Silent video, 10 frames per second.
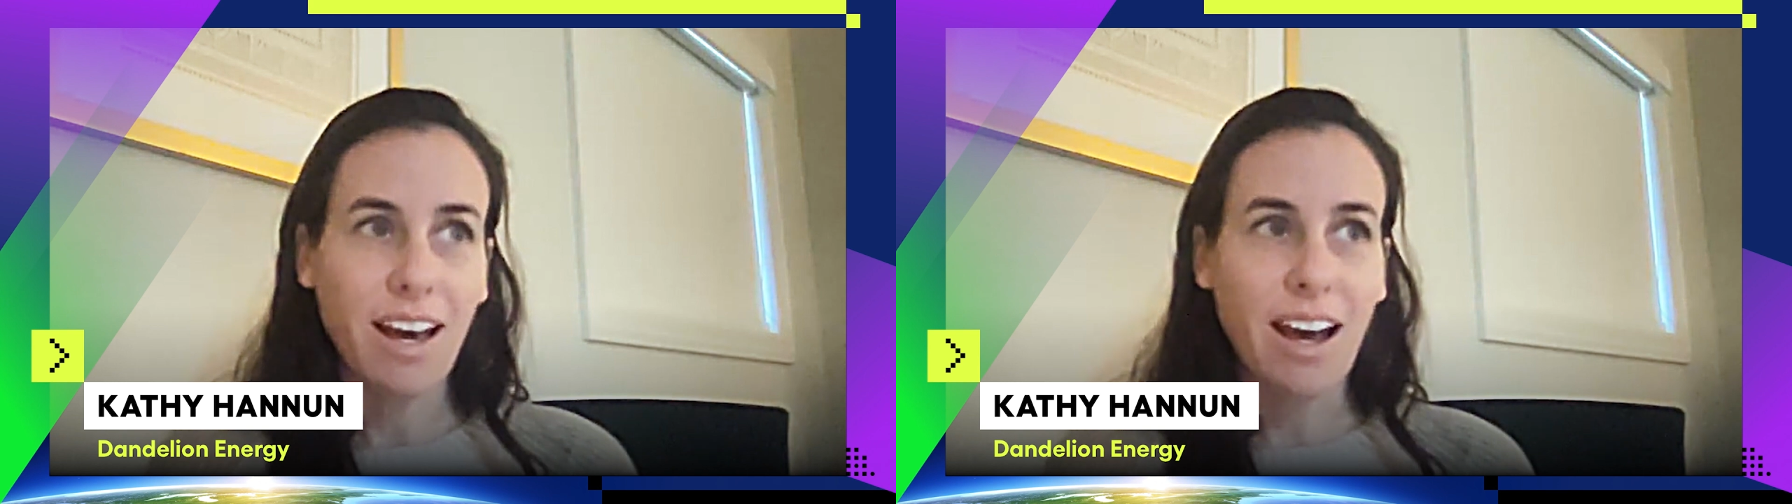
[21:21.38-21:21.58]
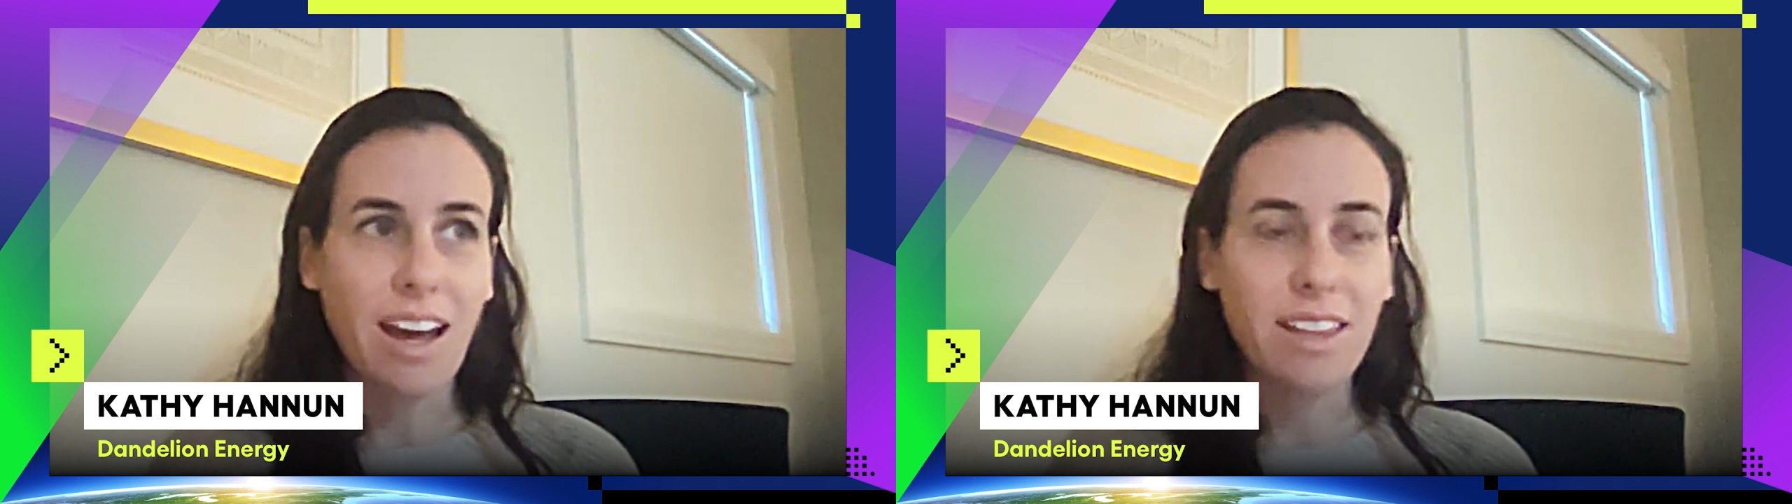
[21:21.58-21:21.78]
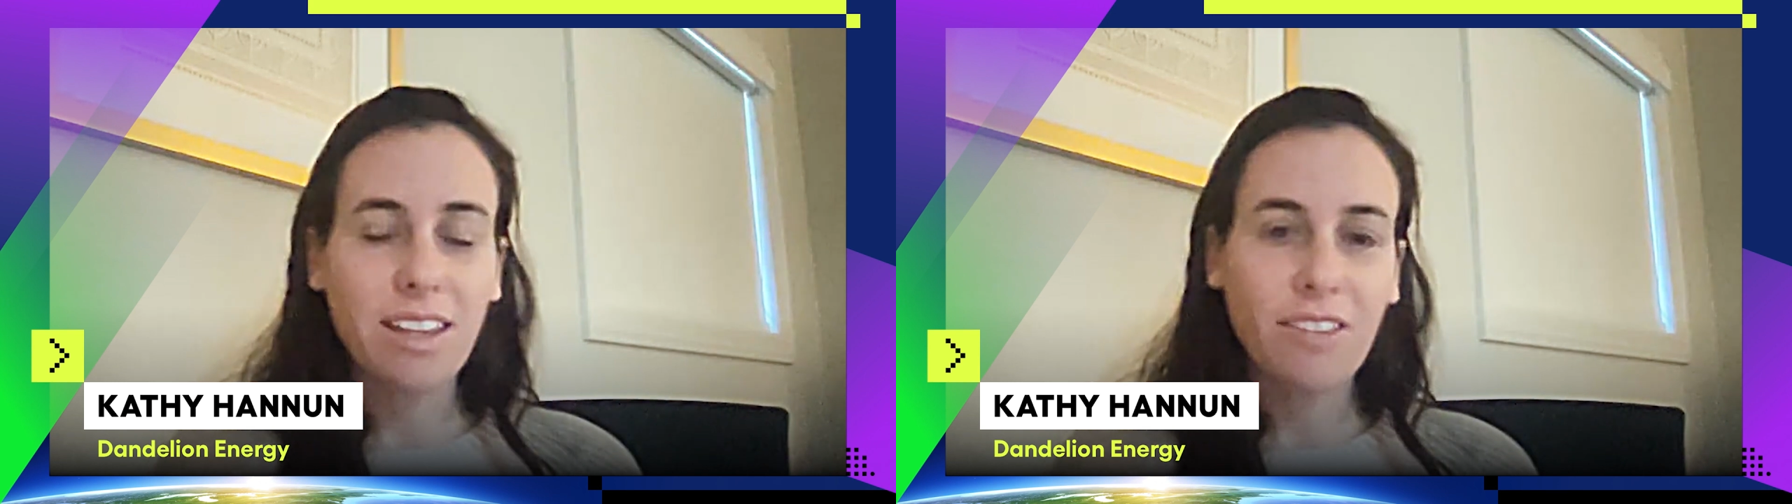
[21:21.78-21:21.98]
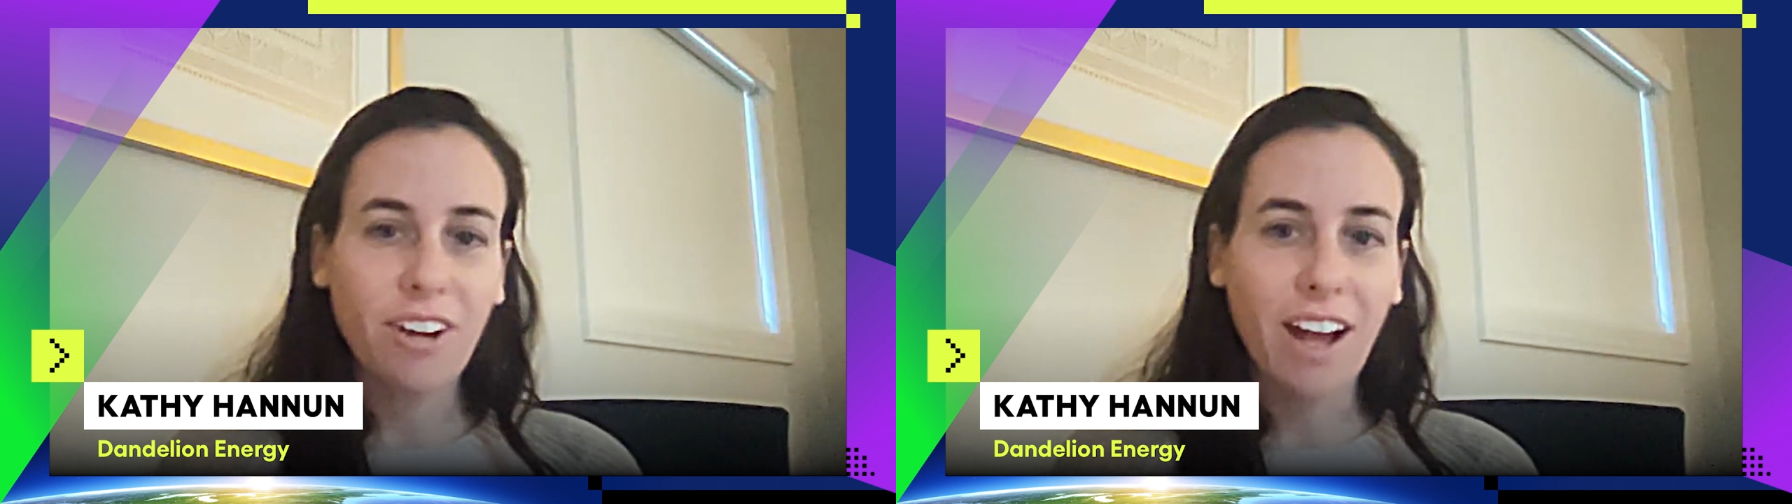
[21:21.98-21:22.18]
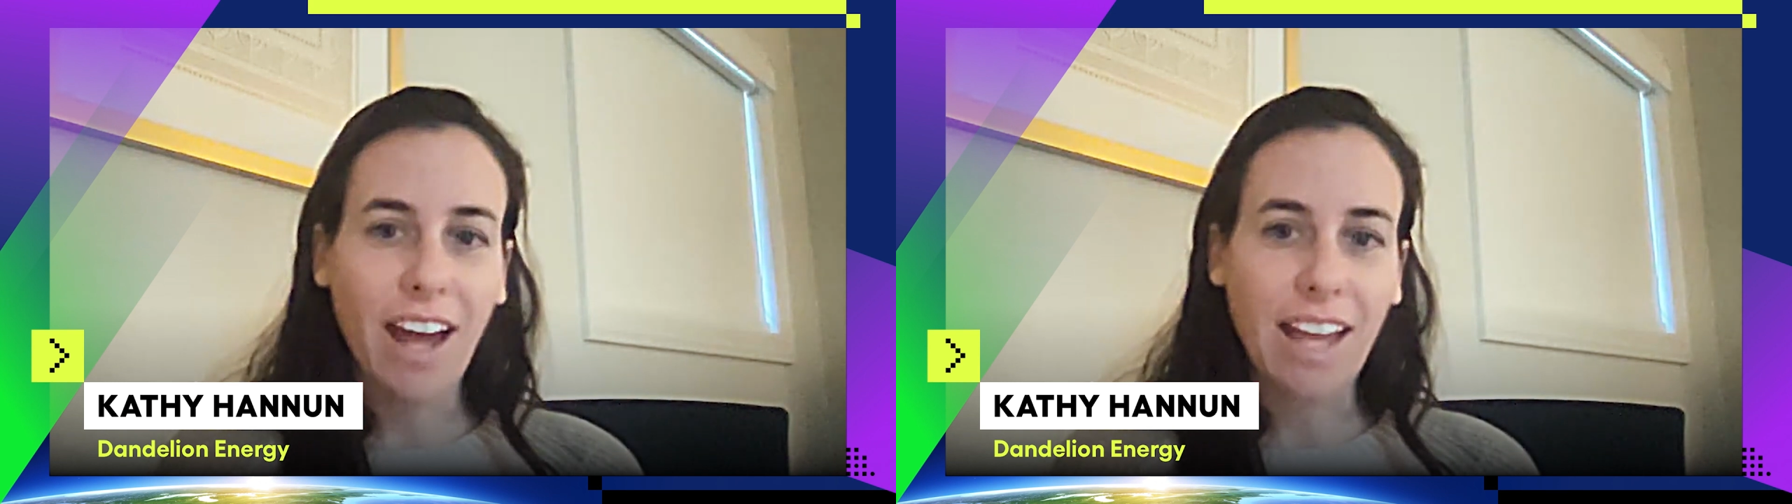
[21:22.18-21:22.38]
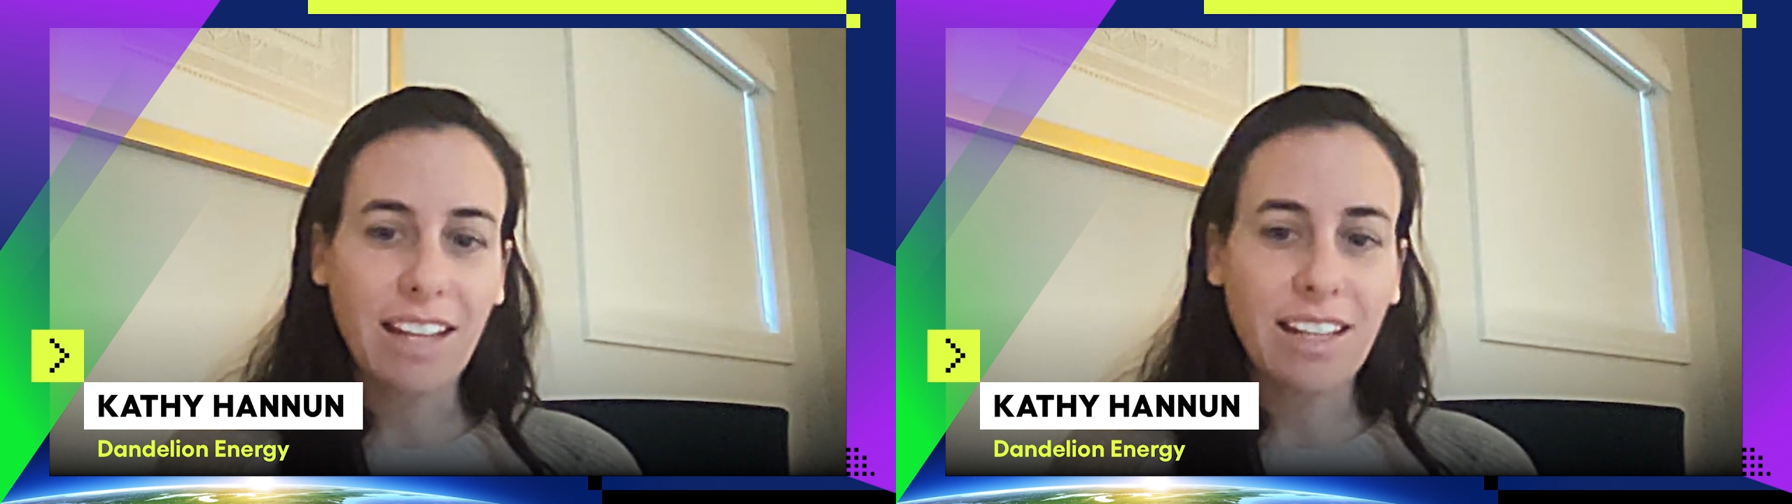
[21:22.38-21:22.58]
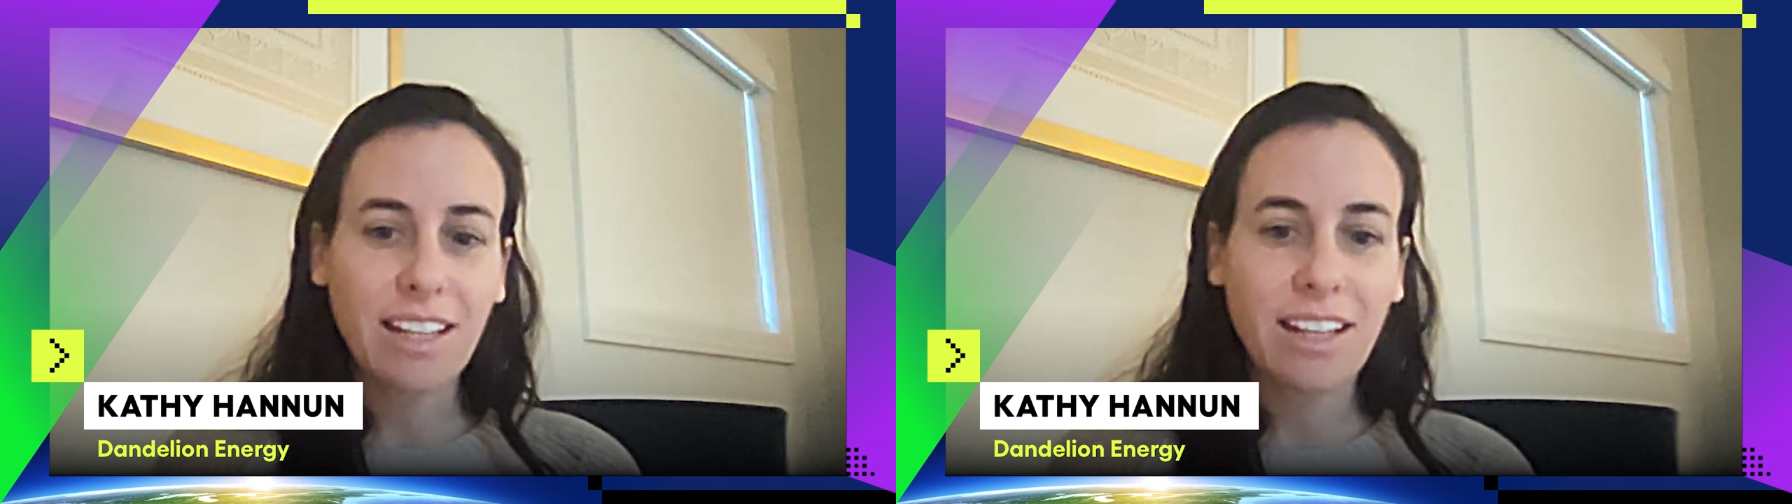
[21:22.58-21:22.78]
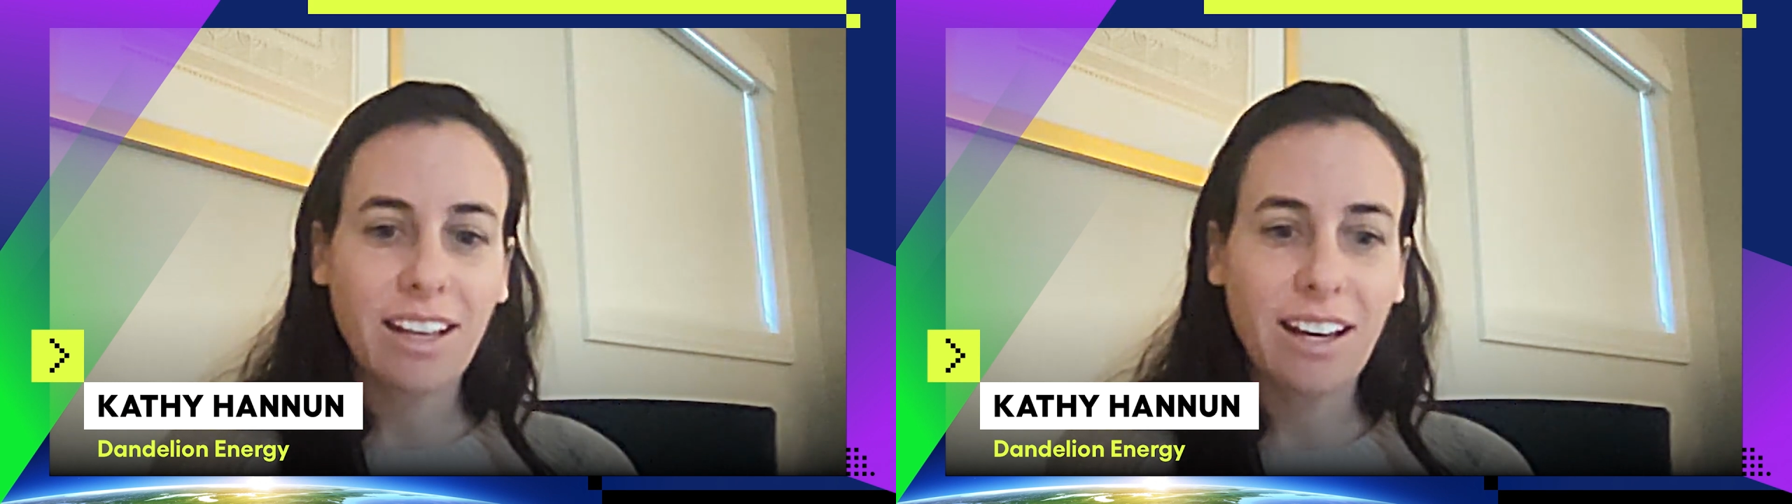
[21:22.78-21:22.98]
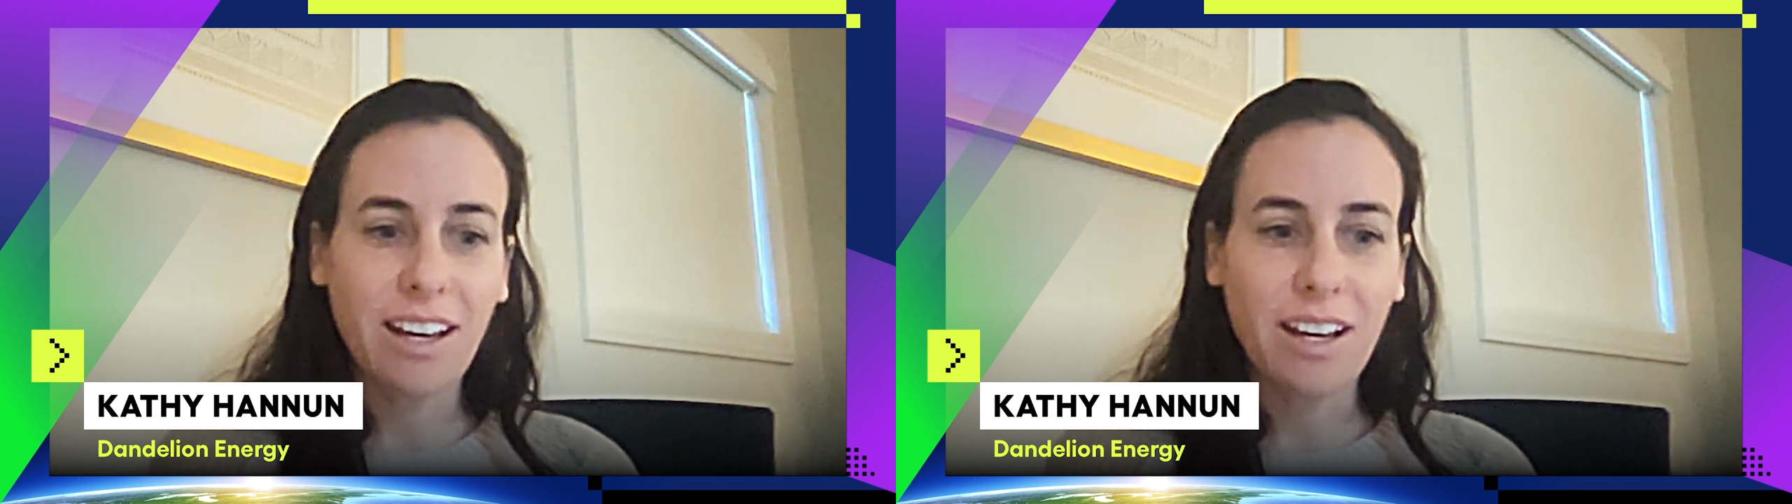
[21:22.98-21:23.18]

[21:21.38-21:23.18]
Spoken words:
I think for any